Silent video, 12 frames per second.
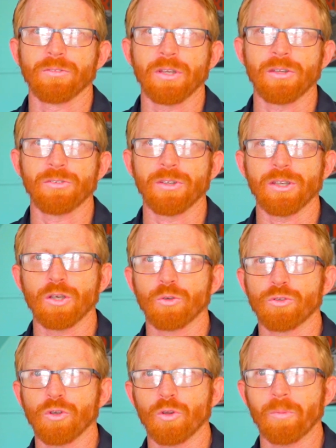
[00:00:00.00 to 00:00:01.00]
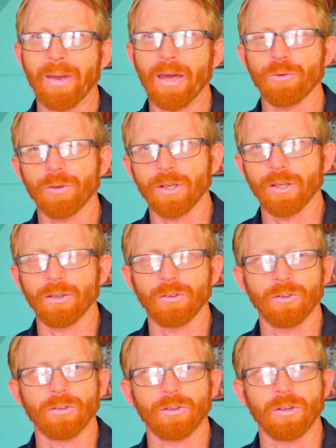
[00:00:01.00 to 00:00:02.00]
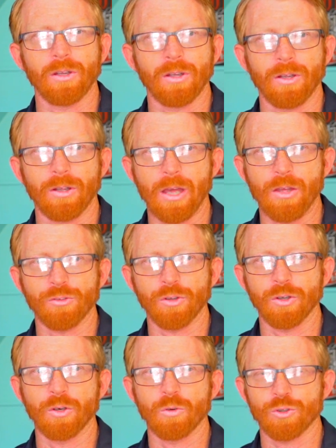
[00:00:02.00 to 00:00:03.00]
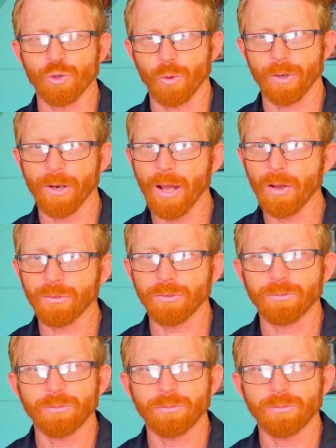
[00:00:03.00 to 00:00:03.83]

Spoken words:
ECU to the battery so you don't short it out.